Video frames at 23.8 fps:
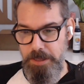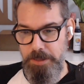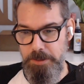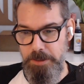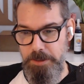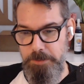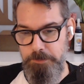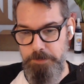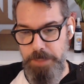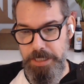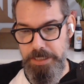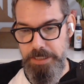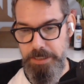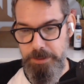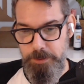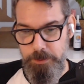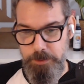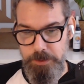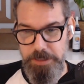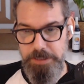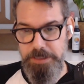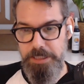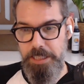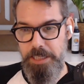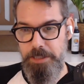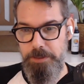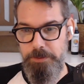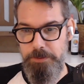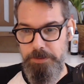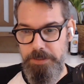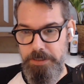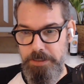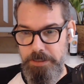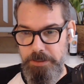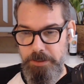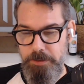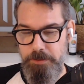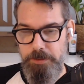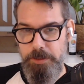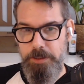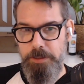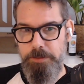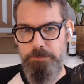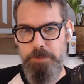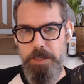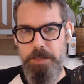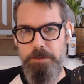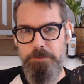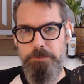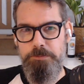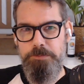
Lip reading: made in Curaçao, or